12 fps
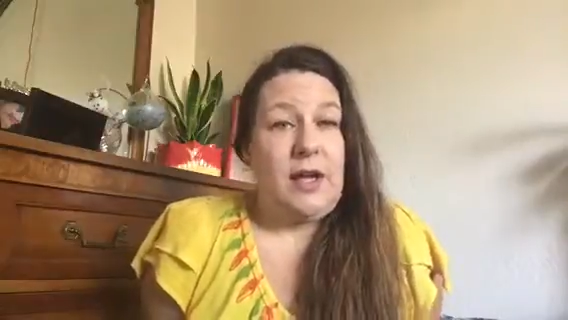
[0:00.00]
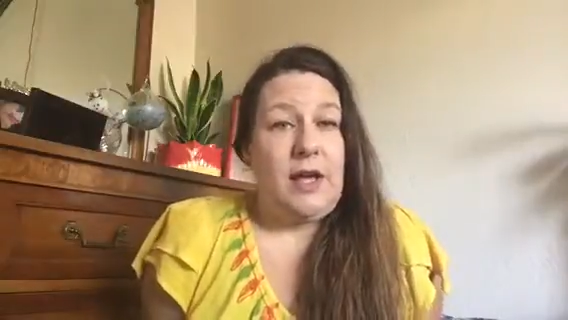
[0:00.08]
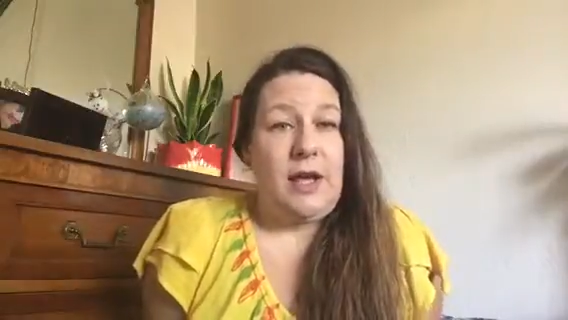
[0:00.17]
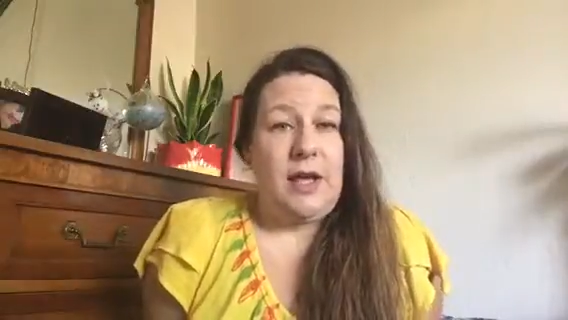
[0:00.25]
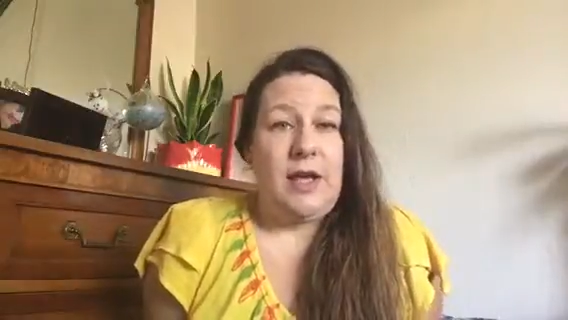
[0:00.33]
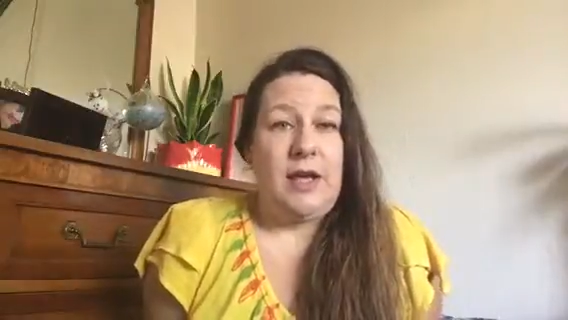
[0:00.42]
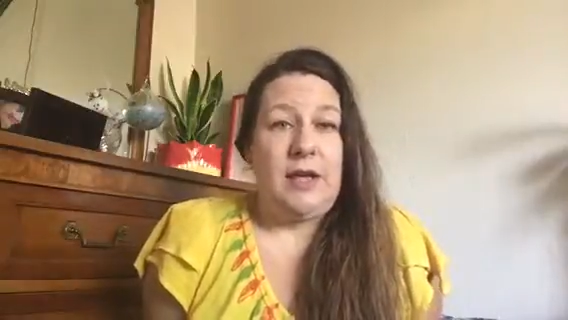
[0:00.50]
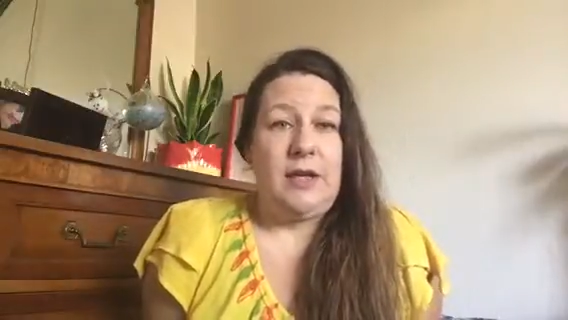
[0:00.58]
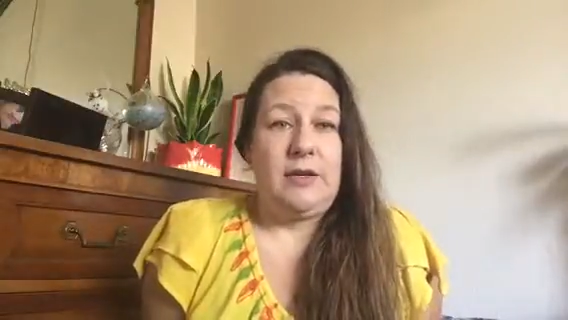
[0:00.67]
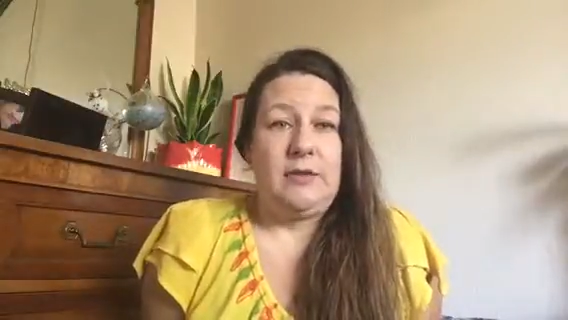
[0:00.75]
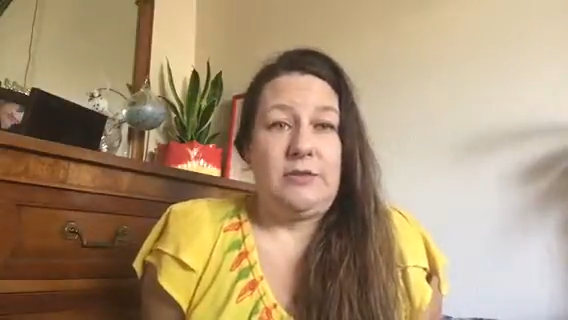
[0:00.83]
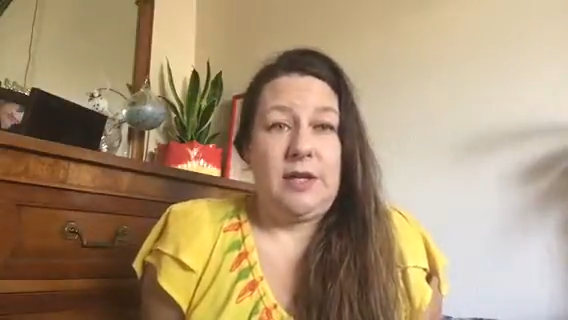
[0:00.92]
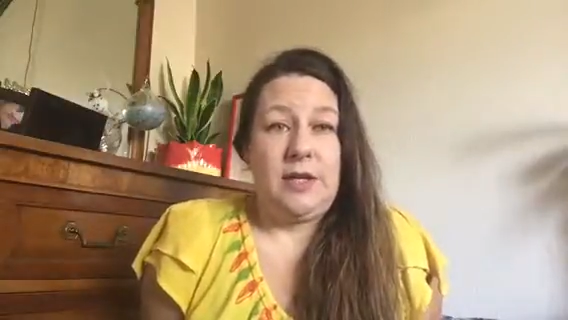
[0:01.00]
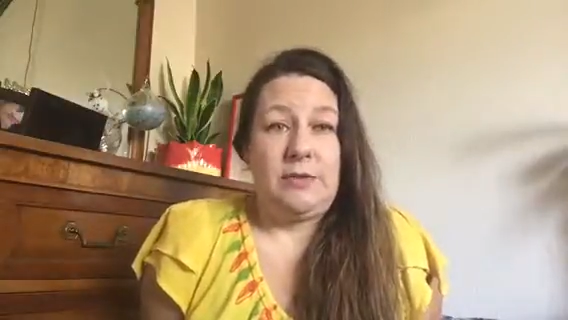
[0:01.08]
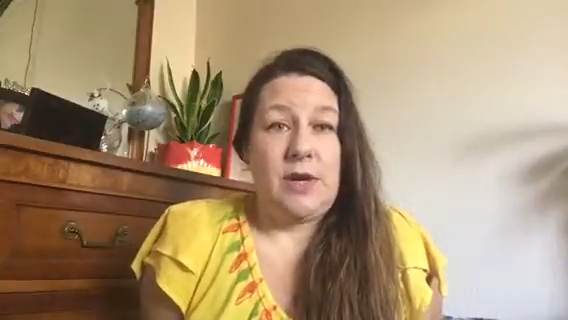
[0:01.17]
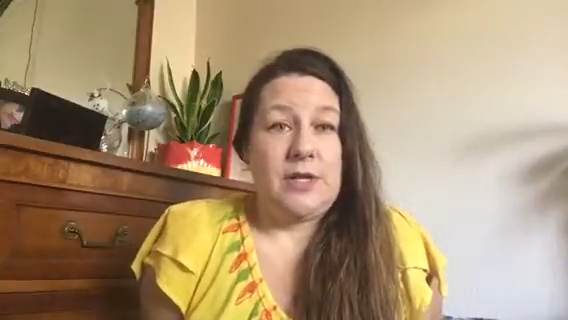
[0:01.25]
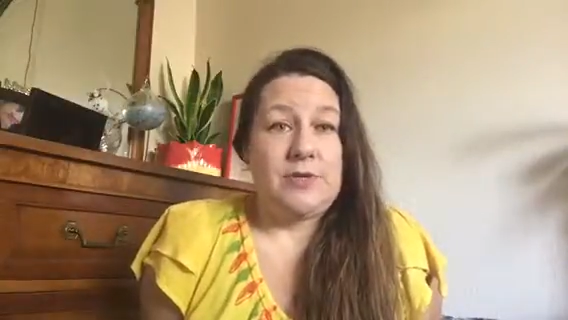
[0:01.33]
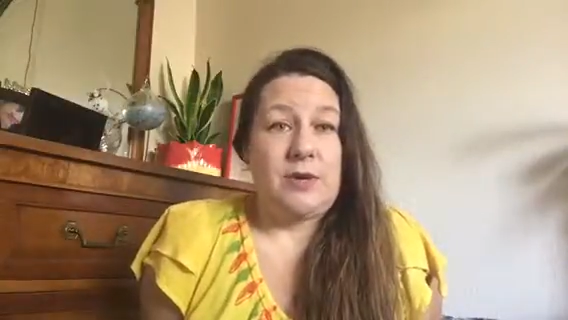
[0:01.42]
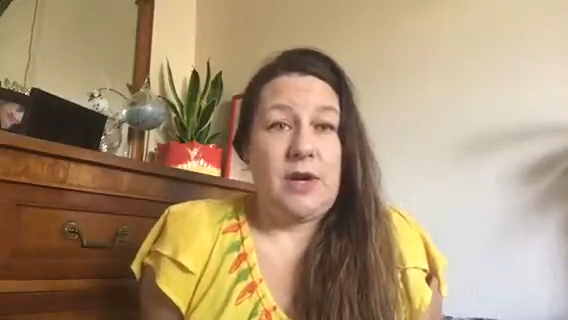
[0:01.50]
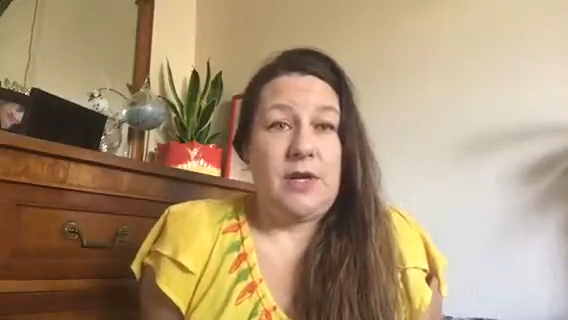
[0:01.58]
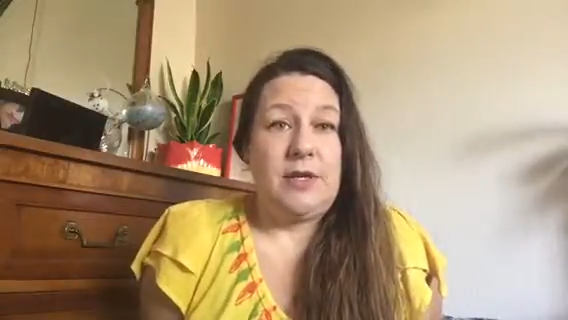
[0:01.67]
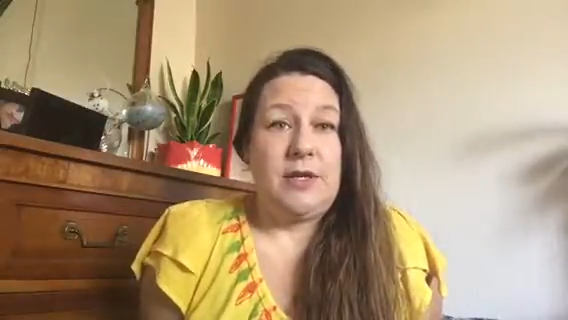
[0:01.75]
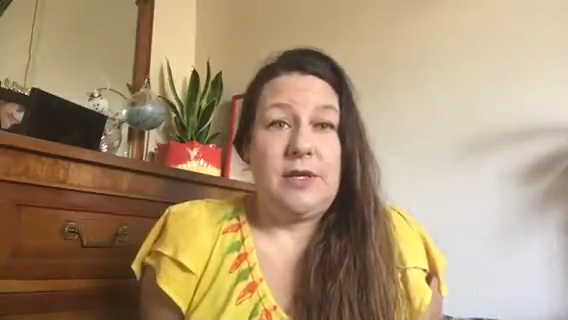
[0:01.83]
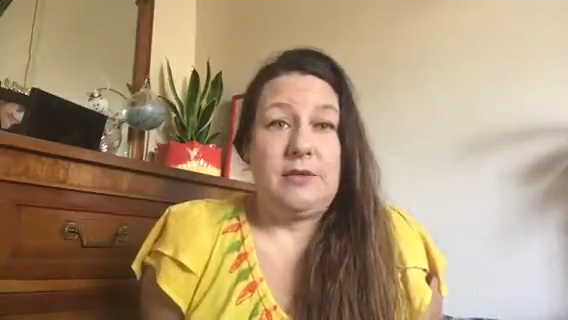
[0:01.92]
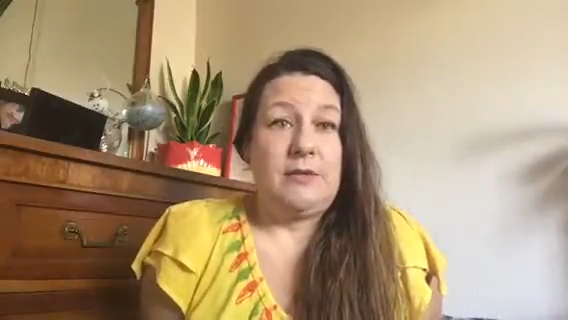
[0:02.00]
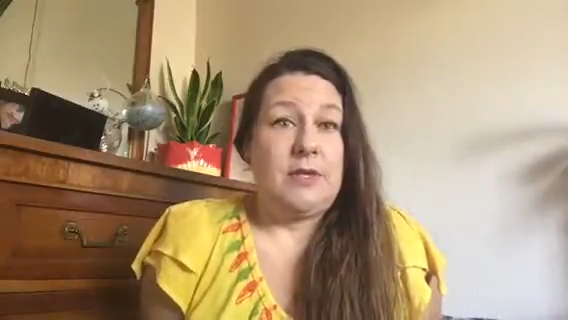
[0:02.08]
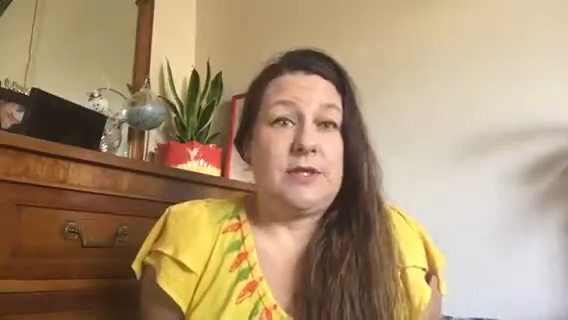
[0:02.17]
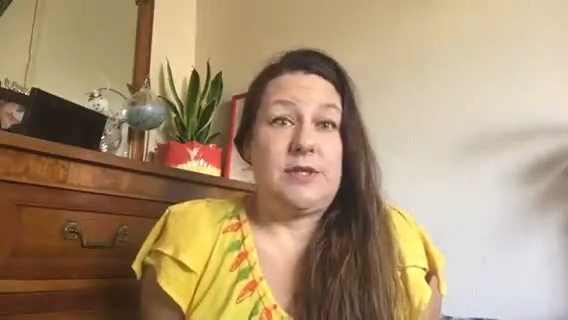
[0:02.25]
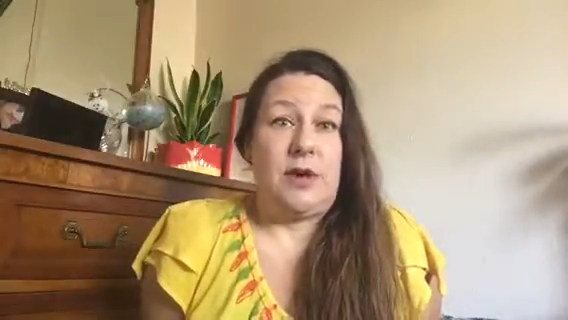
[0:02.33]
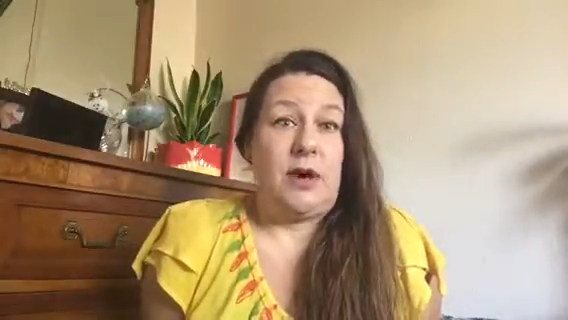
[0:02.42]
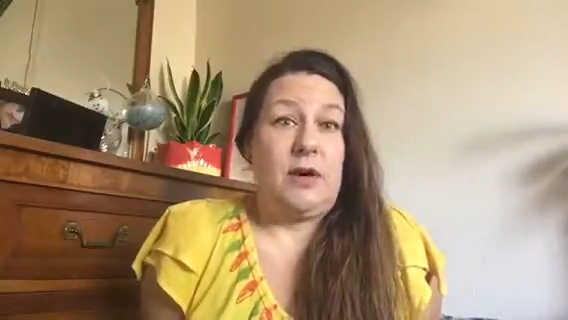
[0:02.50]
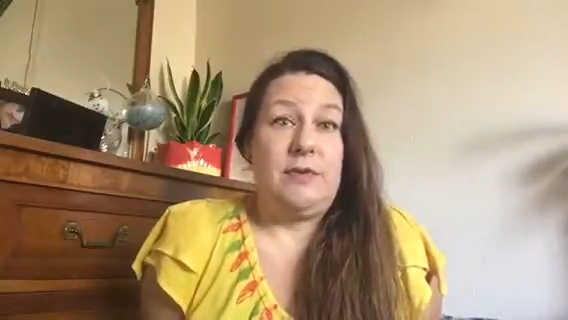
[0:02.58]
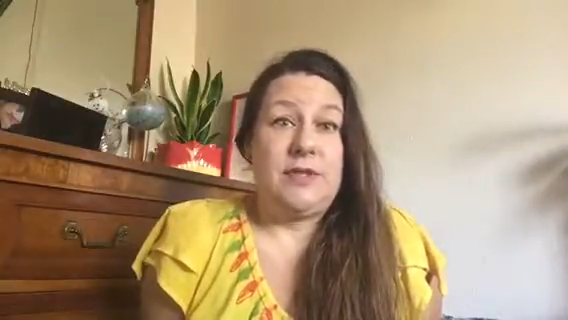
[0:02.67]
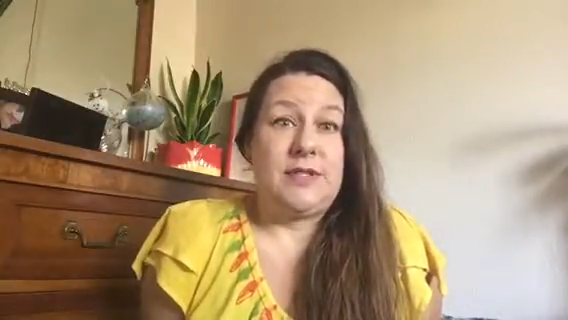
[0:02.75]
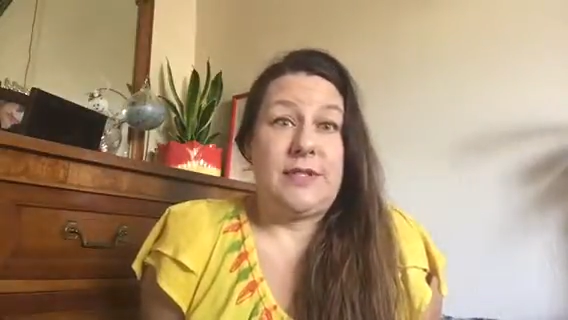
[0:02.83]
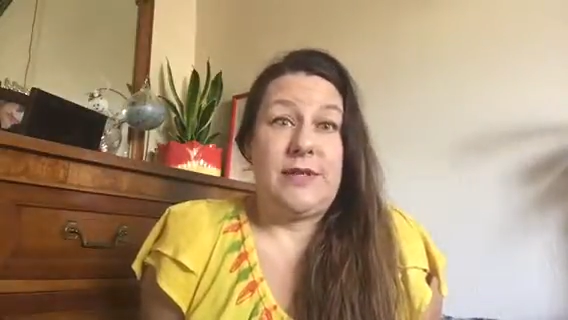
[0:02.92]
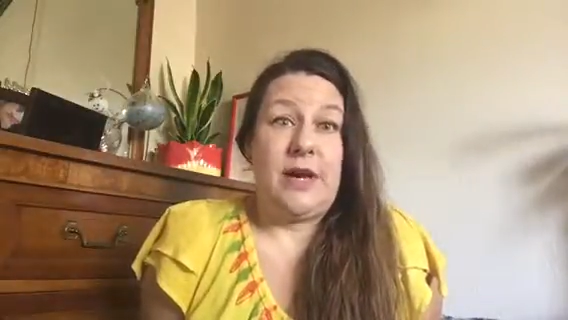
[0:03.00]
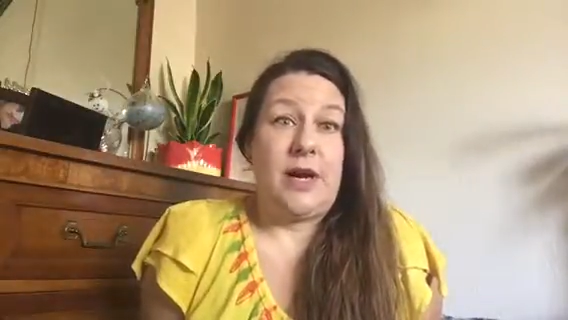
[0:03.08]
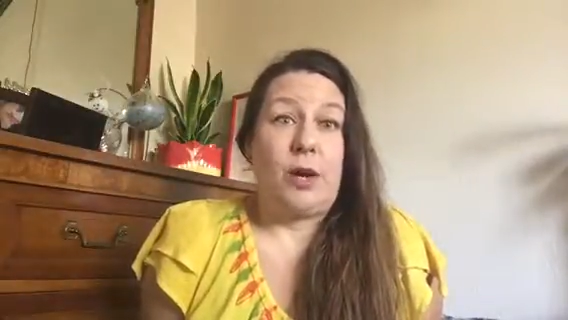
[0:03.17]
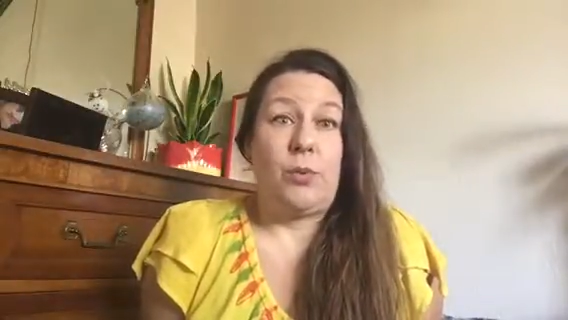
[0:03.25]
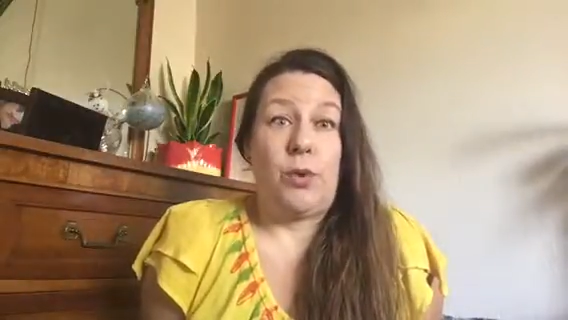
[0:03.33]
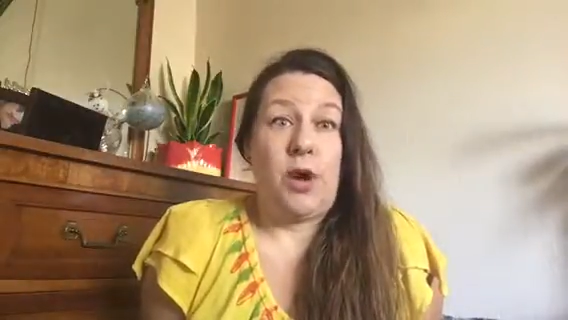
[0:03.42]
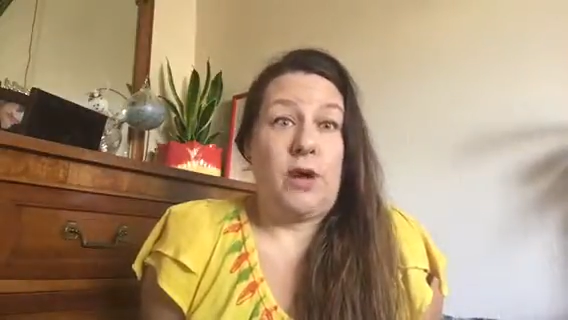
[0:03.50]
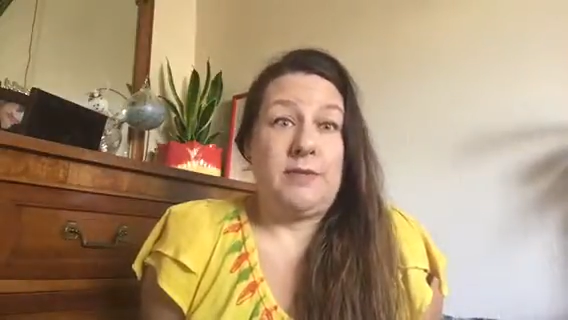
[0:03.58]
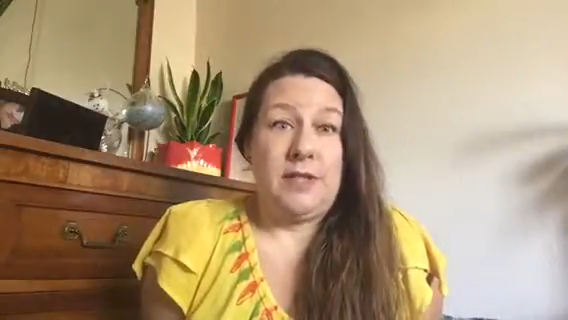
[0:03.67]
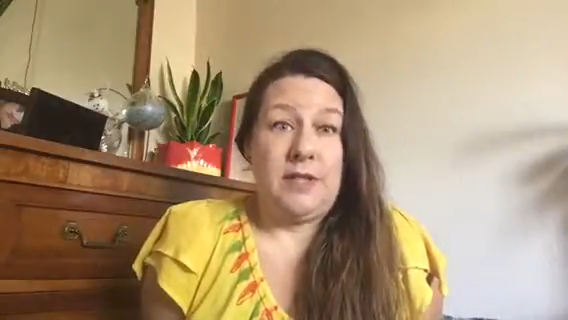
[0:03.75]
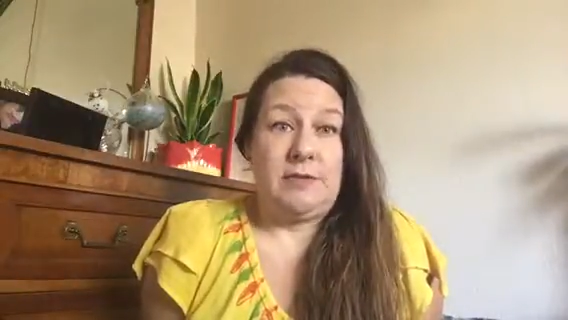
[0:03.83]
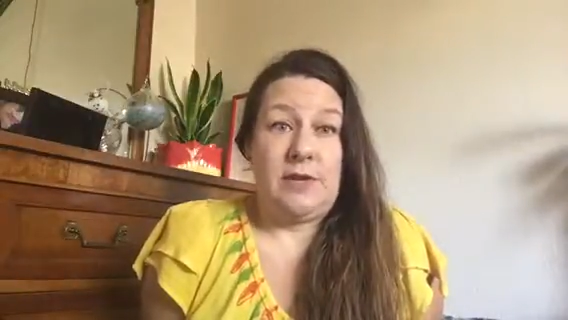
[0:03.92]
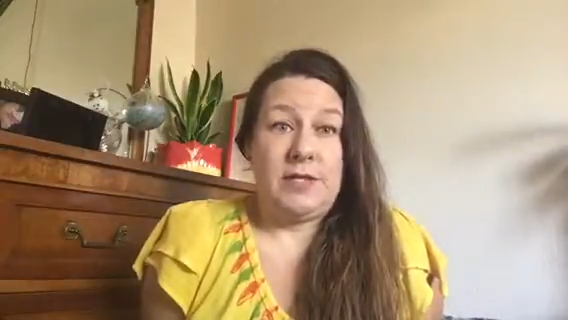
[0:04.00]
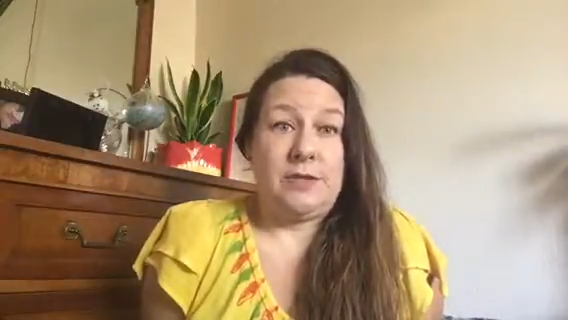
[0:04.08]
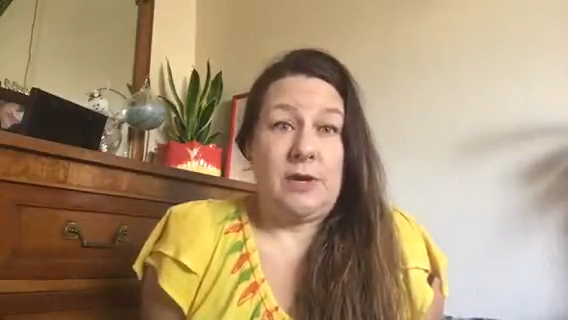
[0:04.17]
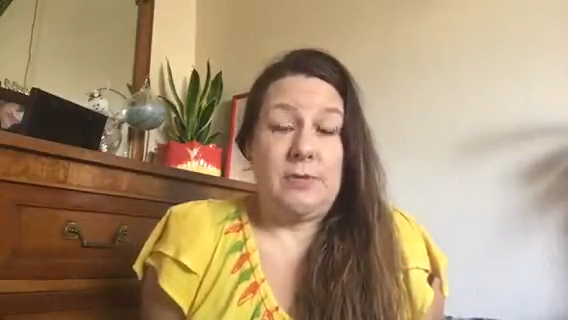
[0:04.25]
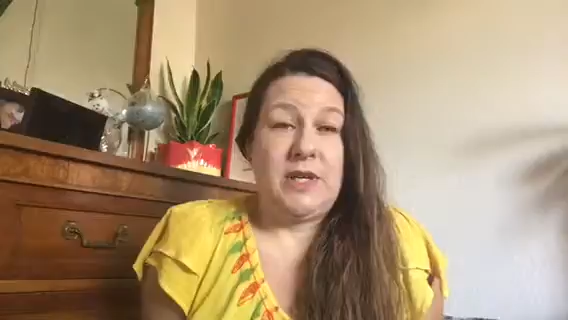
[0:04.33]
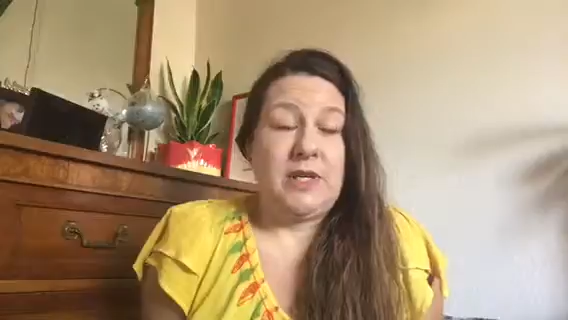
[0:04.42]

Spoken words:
a vegan restaurant, and it's obviously not a raw vegan restaurant,